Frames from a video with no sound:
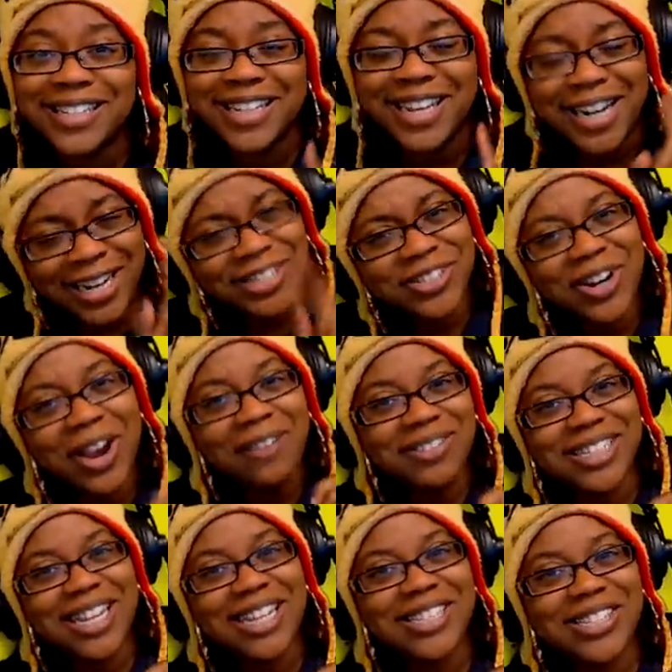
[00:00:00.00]
Did it
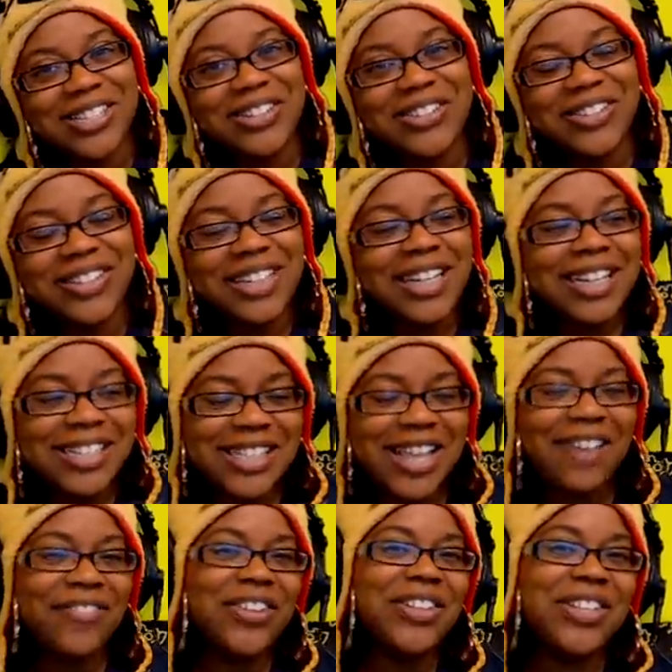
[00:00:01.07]
traumatize you? Because
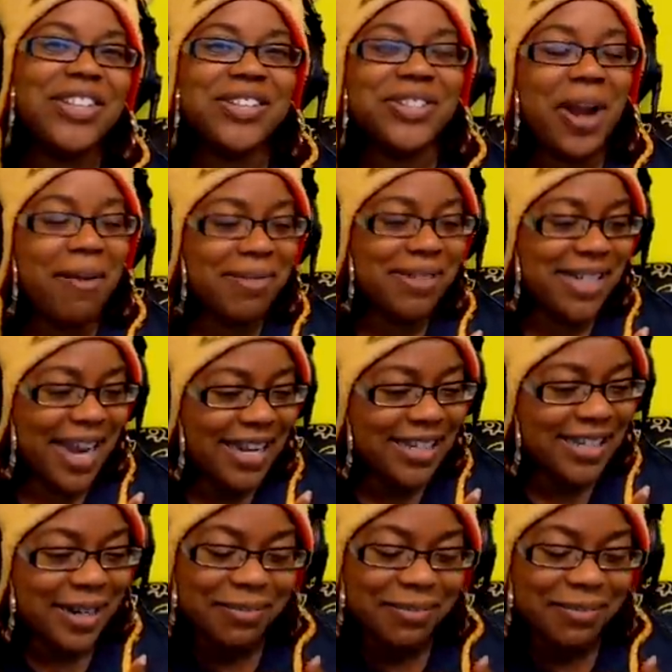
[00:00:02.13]
I feel a little traumatized.